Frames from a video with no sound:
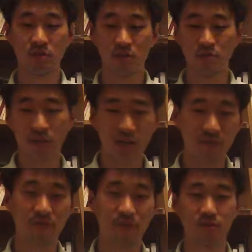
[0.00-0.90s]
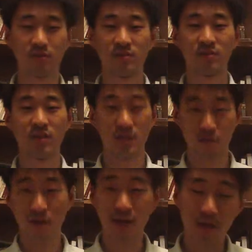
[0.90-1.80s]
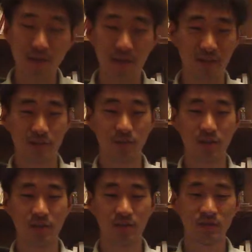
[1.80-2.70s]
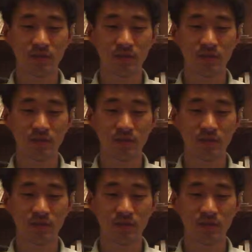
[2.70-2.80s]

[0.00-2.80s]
on my iPhone and on my iPad as well.